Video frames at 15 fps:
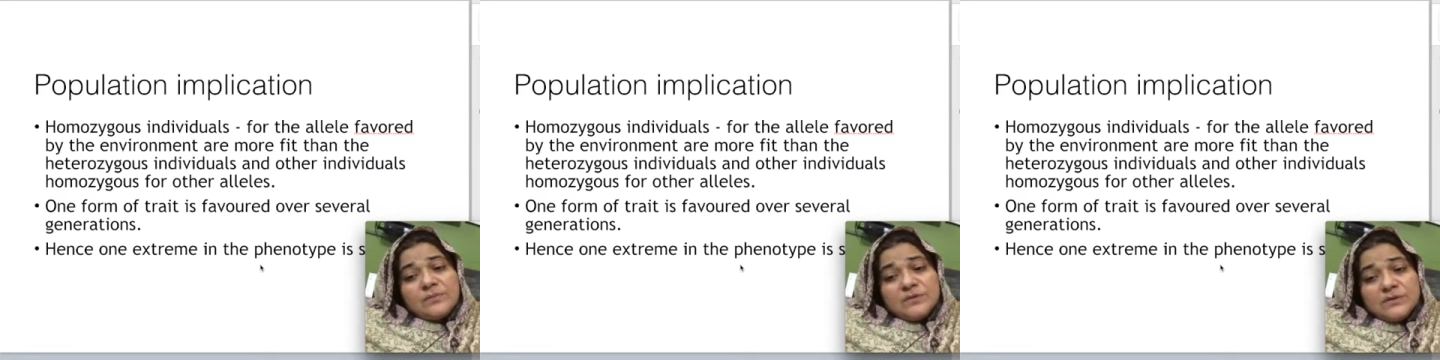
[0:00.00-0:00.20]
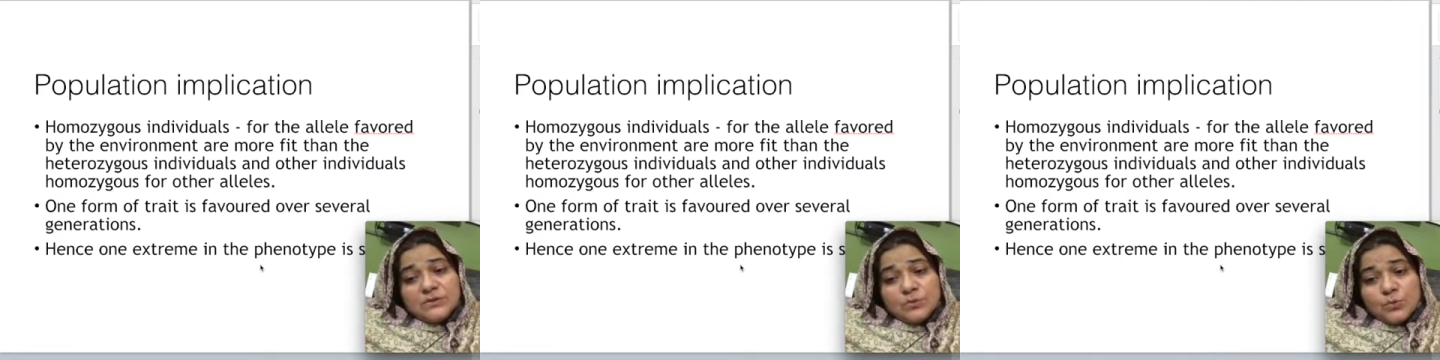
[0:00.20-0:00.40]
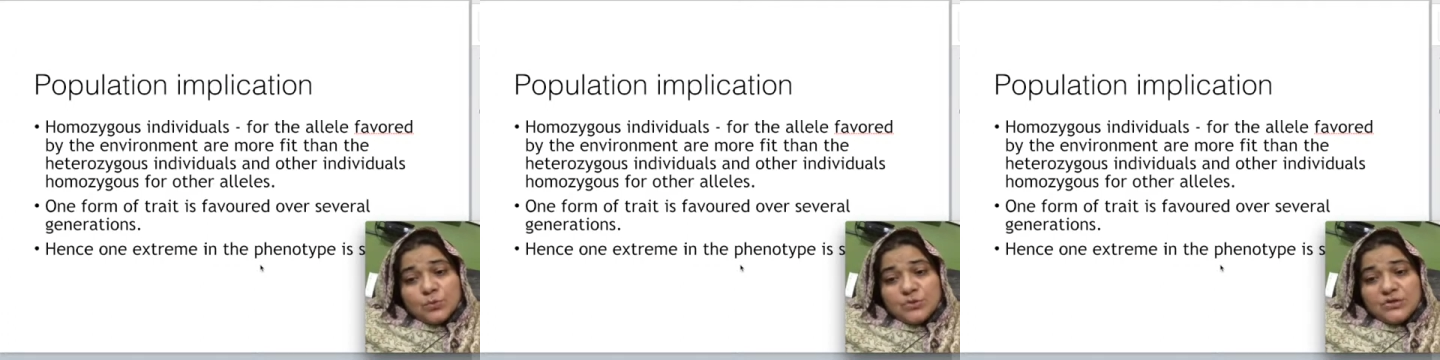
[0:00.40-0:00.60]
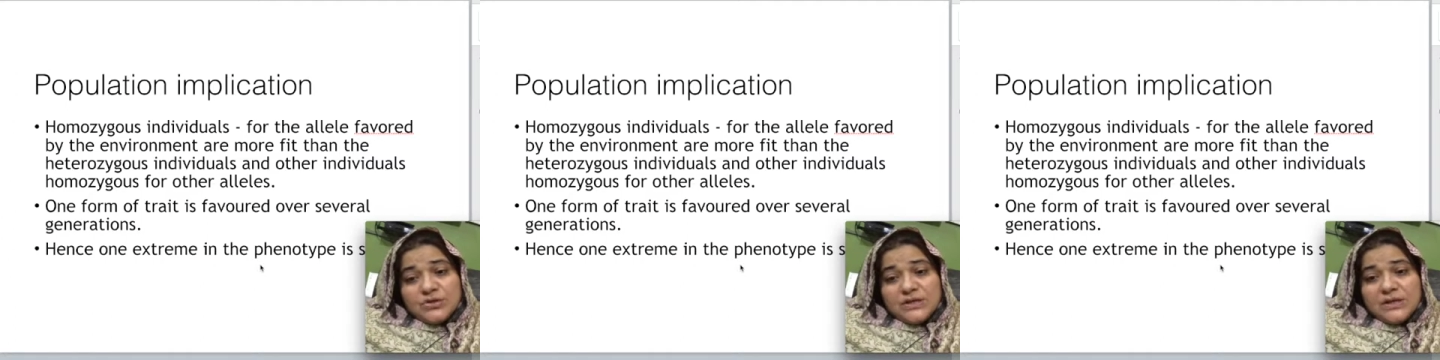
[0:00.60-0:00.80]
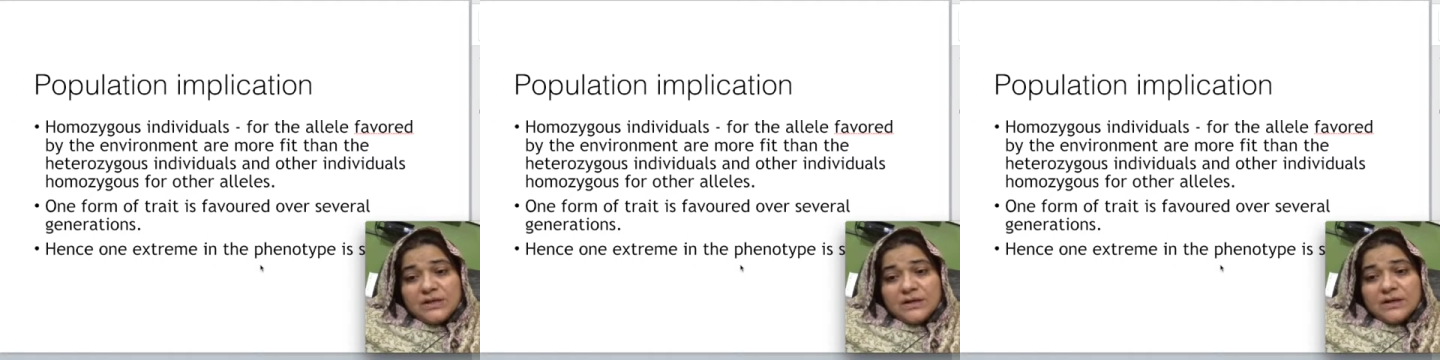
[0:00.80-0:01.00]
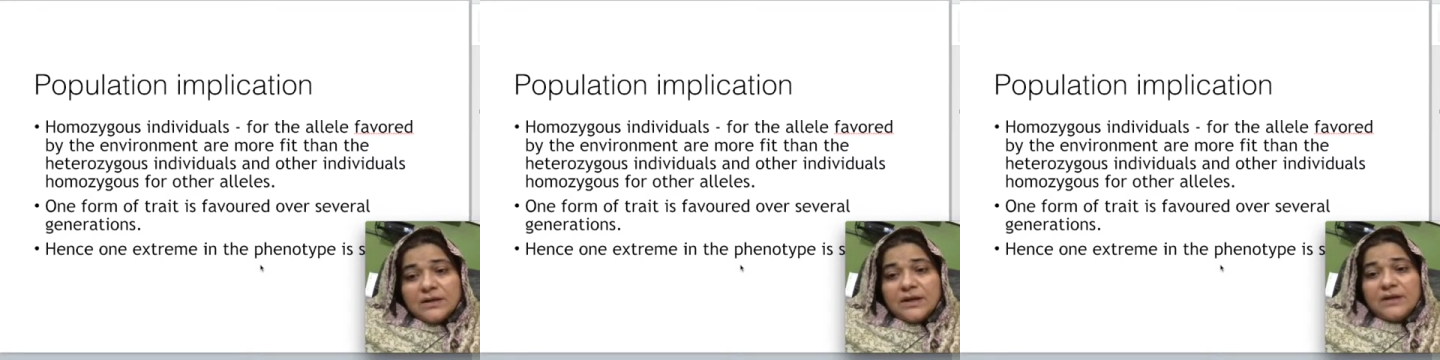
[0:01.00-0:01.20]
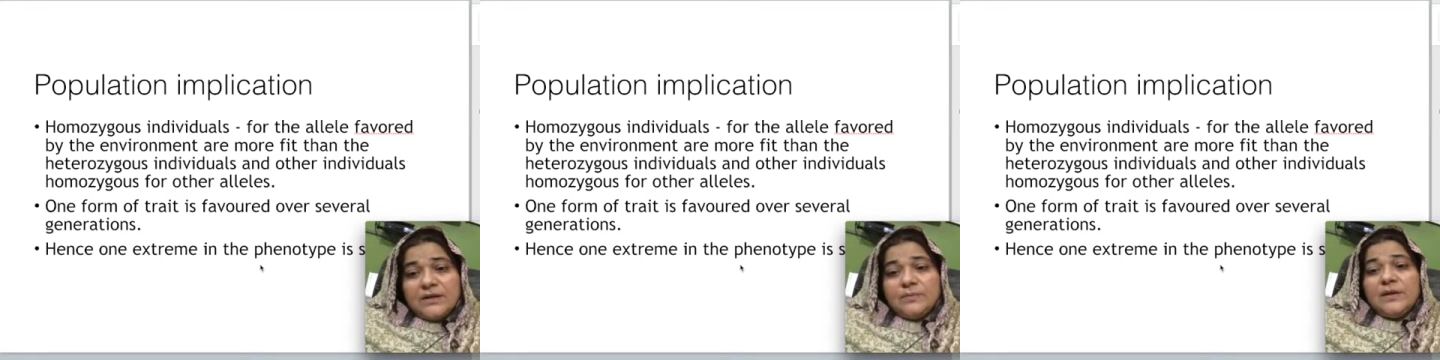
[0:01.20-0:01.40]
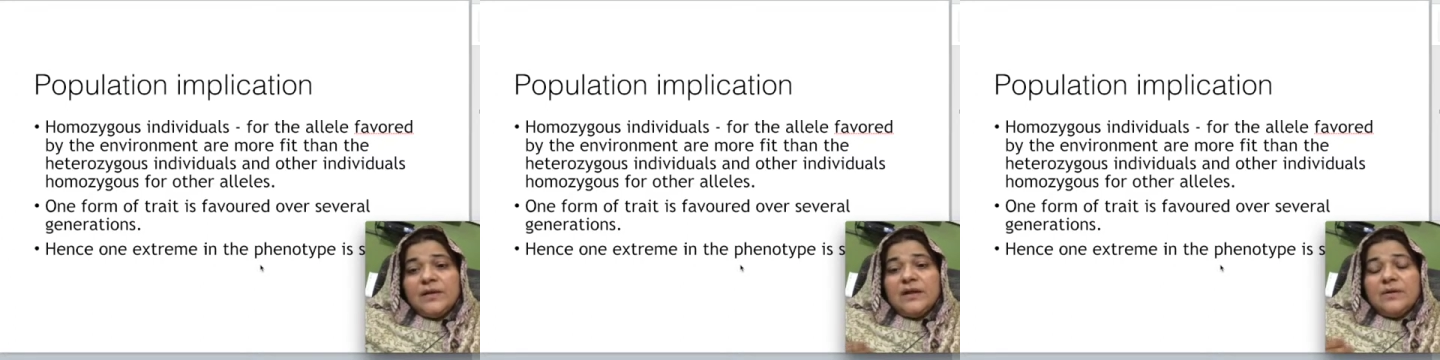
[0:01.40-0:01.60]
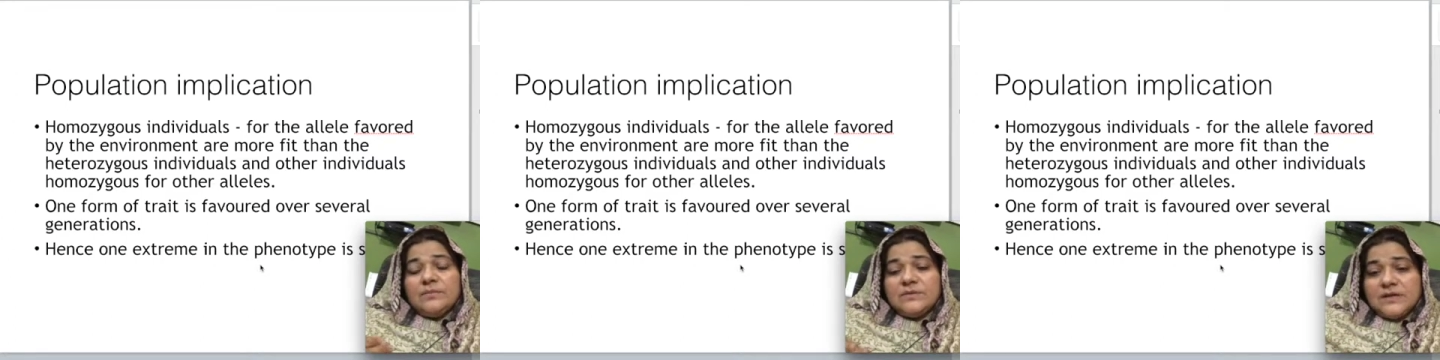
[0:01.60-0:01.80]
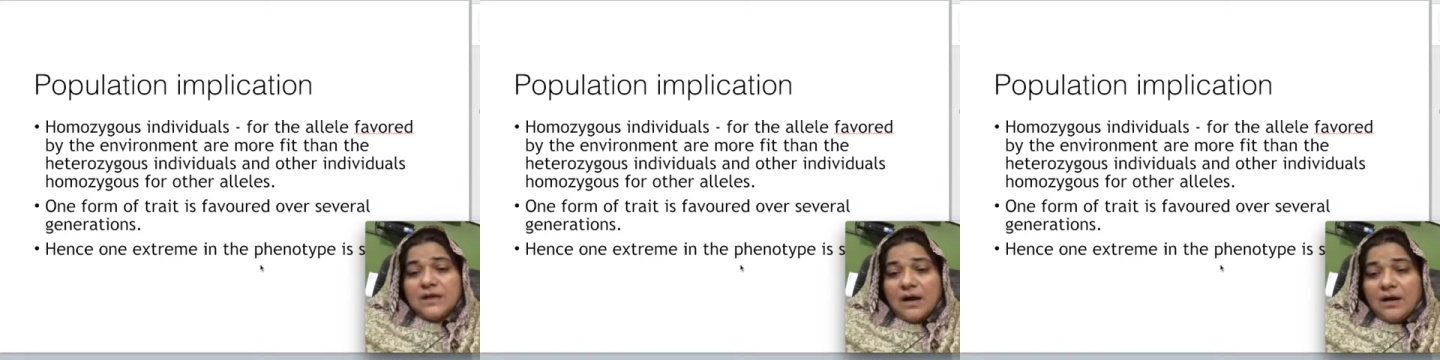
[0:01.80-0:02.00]
sooty, it became
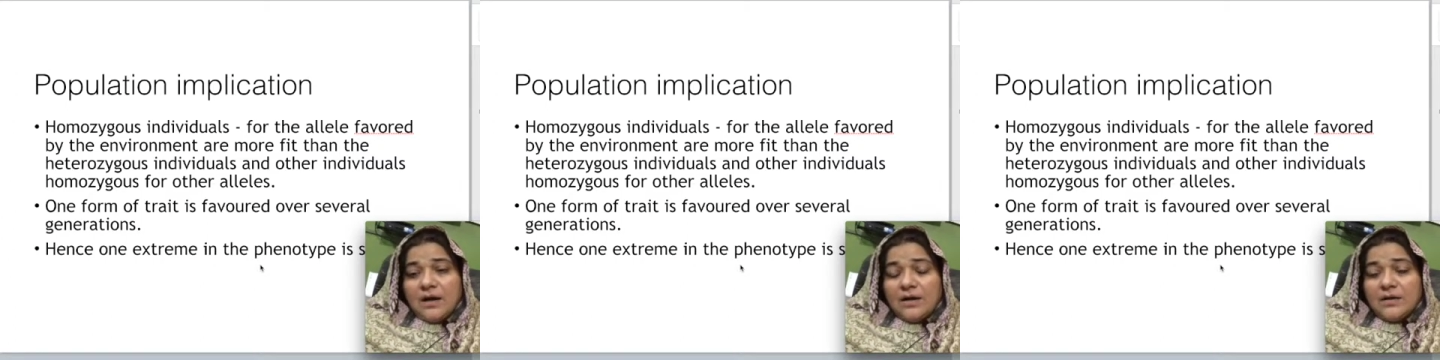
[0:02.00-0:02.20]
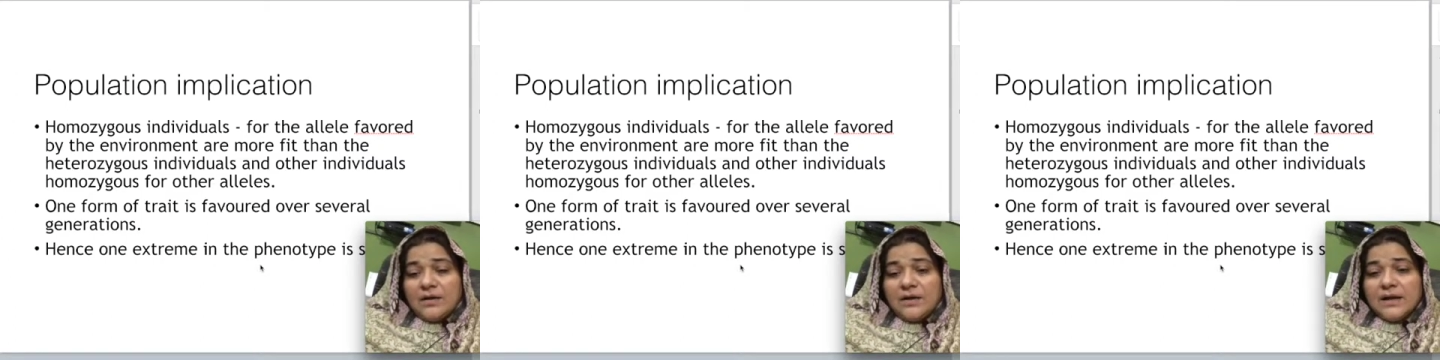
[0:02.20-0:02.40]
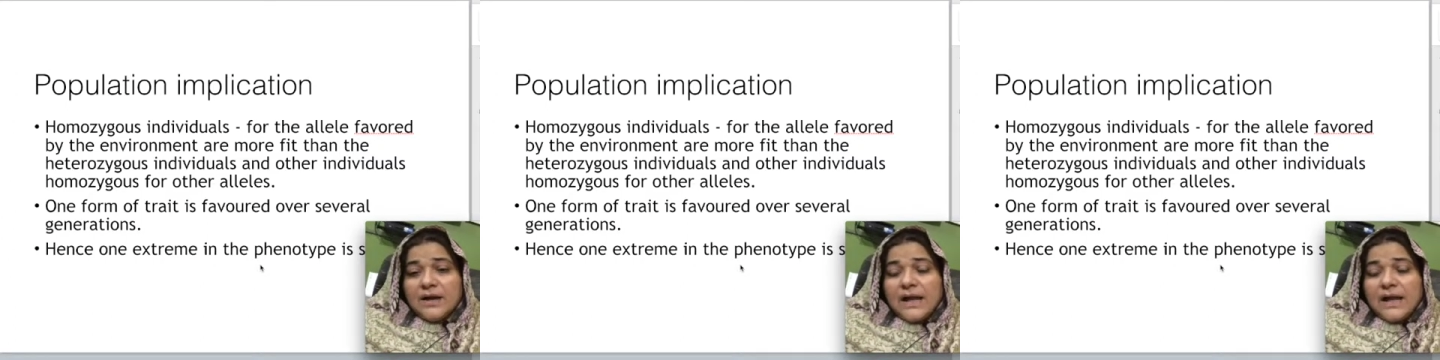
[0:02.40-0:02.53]
dark,